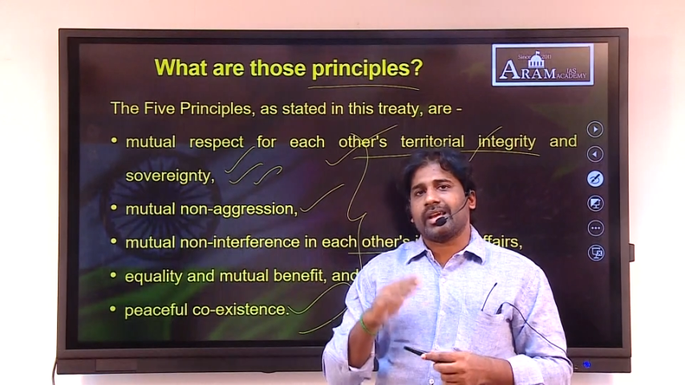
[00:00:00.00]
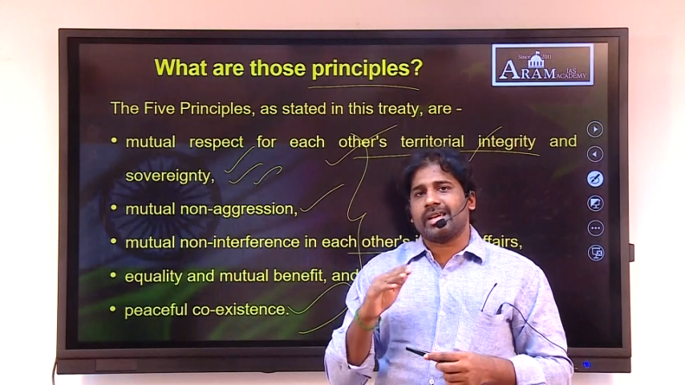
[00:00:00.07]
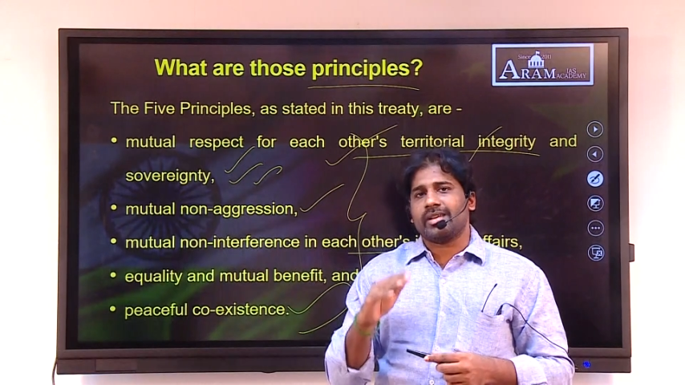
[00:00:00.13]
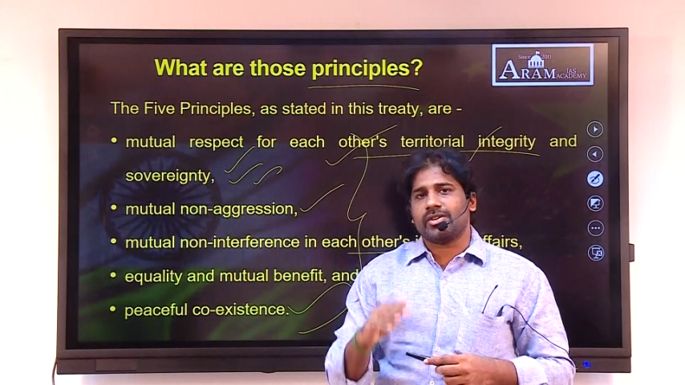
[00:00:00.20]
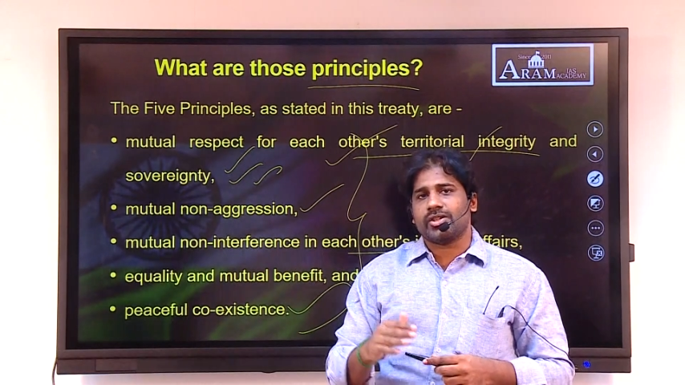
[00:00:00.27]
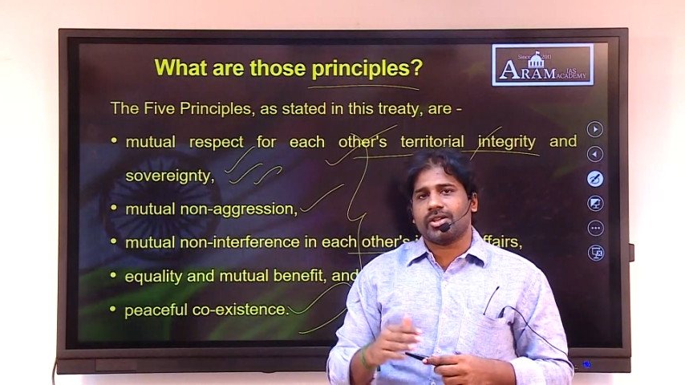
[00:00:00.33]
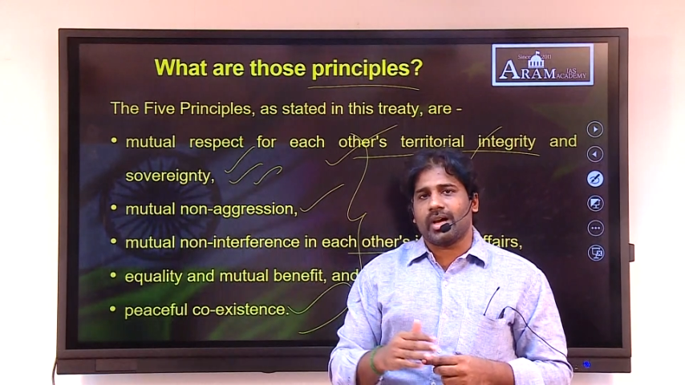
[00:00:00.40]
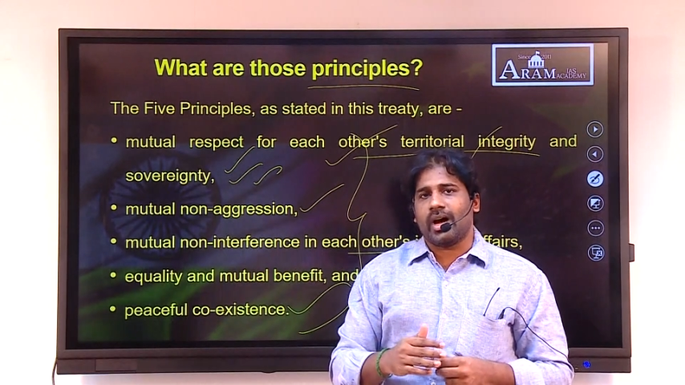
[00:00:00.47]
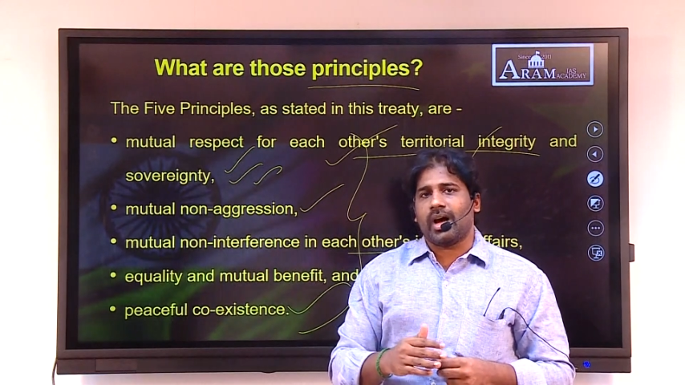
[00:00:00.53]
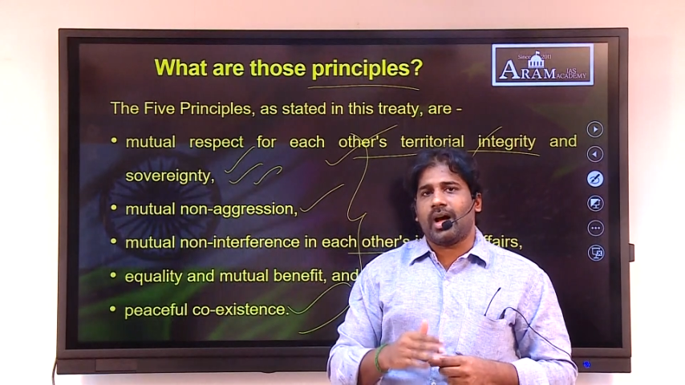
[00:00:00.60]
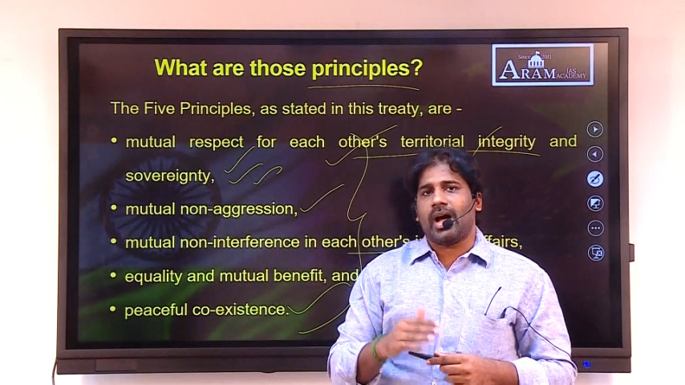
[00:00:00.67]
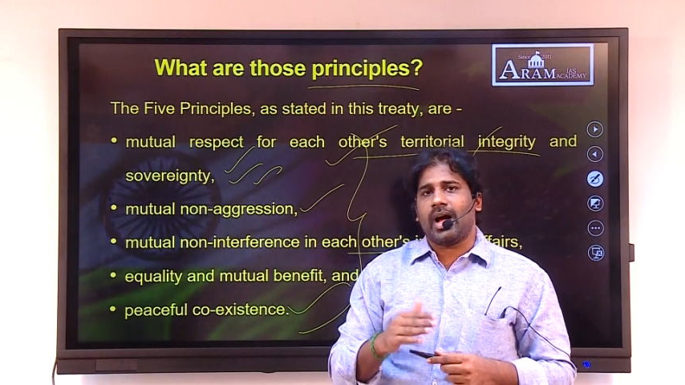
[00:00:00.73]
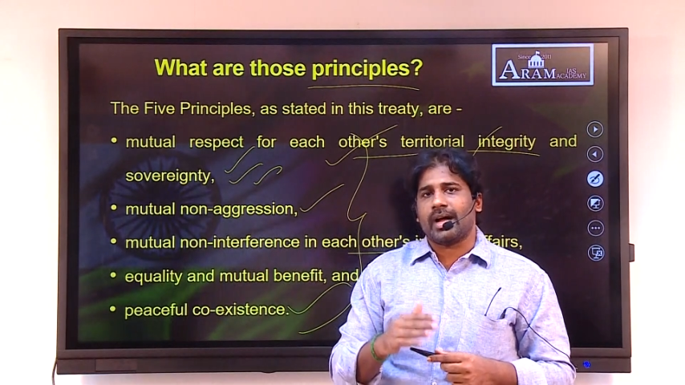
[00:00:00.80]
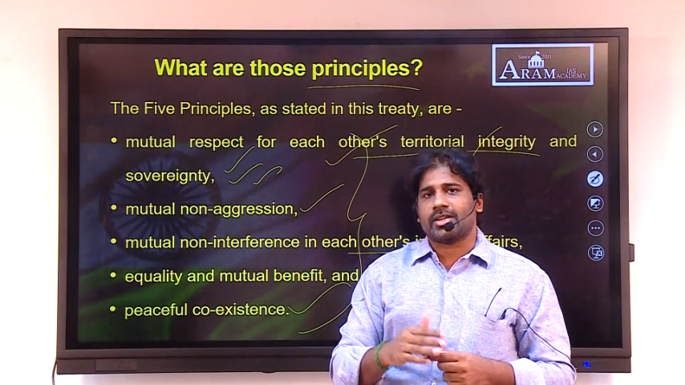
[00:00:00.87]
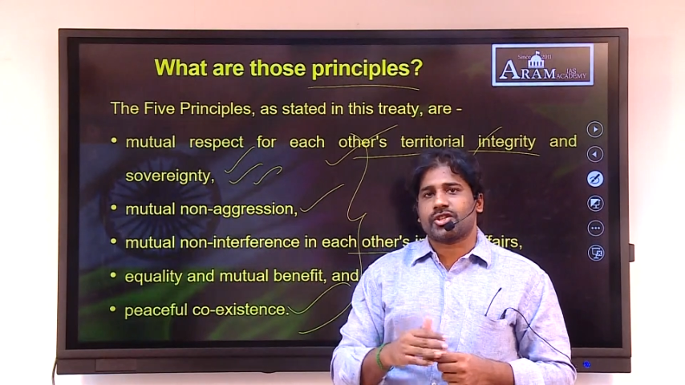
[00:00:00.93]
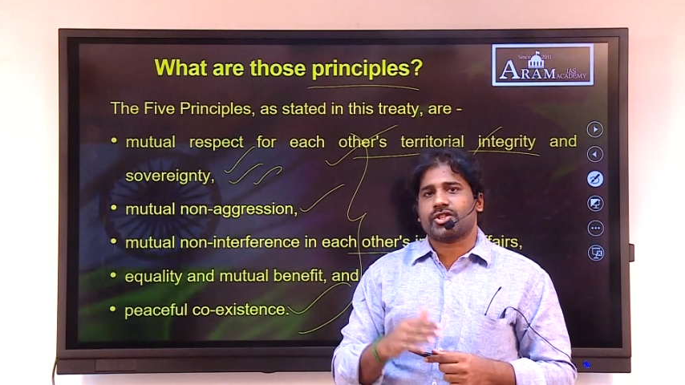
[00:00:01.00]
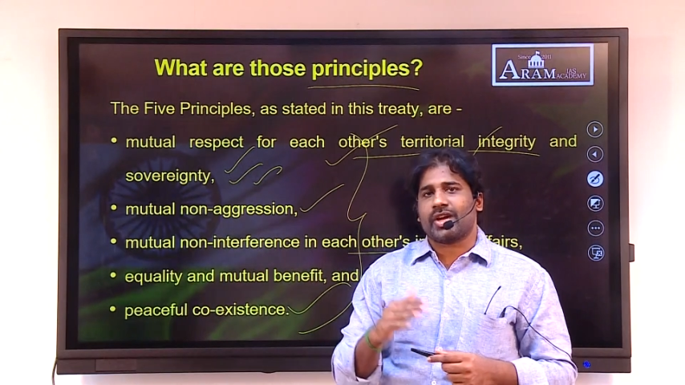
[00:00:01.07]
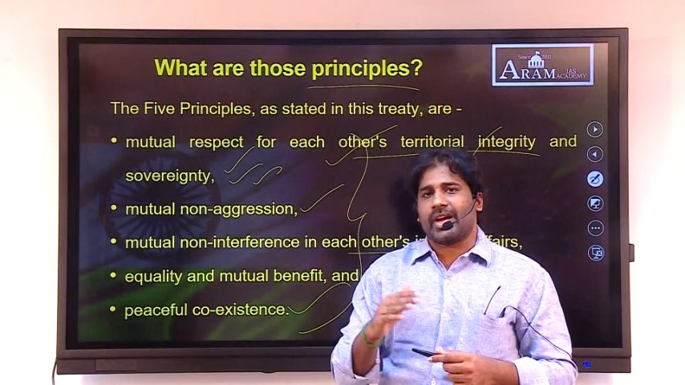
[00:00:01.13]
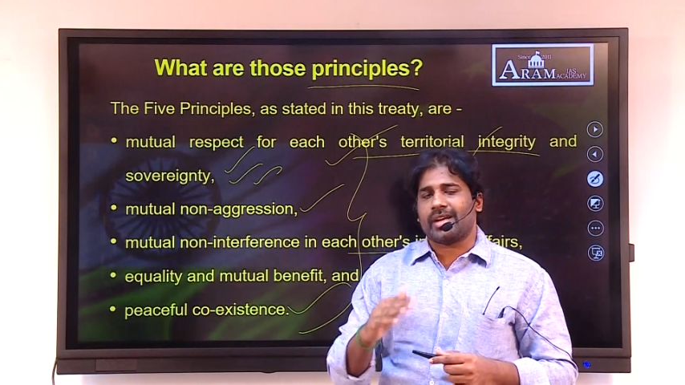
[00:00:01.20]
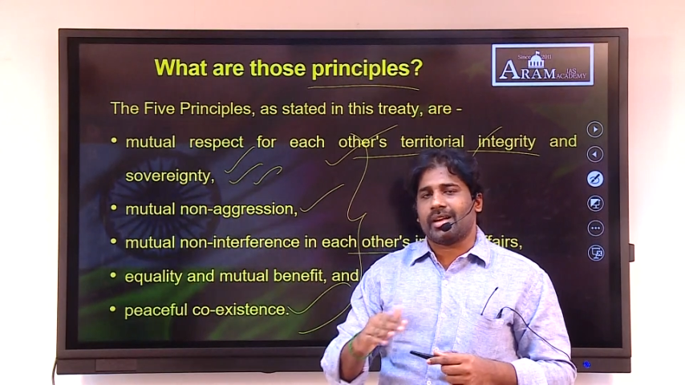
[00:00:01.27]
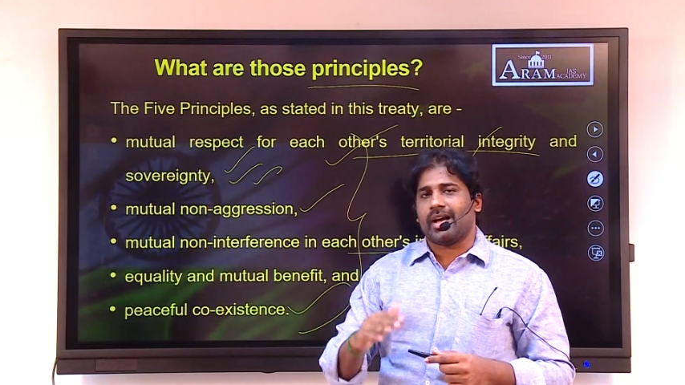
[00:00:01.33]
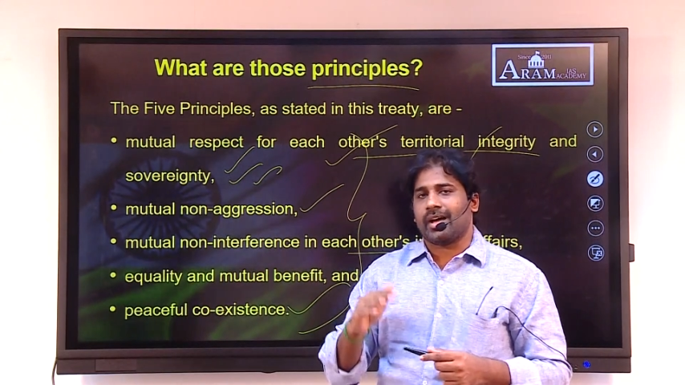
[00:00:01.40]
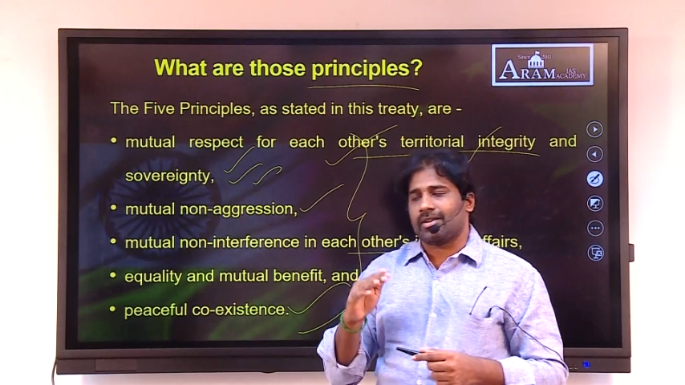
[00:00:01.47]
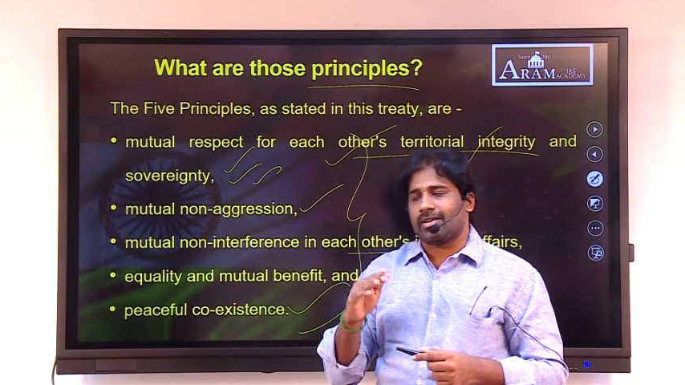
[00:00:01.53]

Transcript: India and China